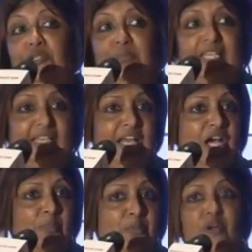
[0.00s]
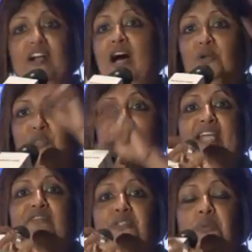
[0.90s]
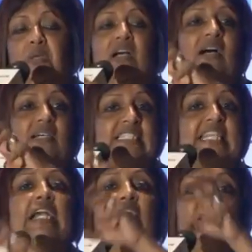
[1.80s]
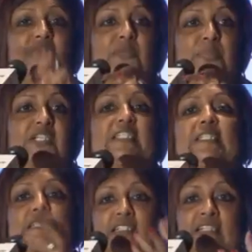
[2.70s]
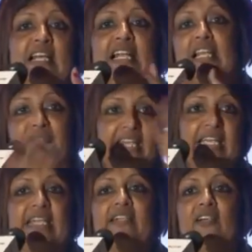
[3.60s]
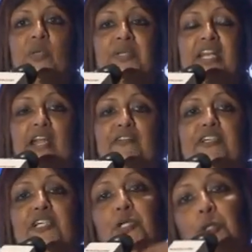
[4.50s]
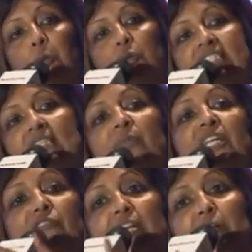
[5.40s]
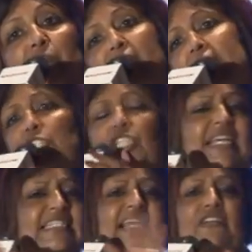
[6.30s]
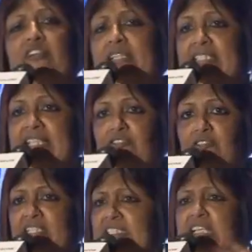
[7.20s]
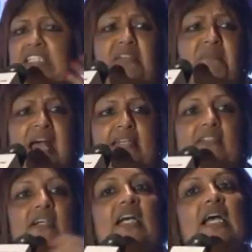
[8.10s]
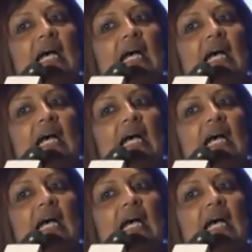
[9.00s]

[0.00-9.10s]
Could be a poor housewife to a single person living in an urban area to somebody really rich, etc., etc. It doesn't matter.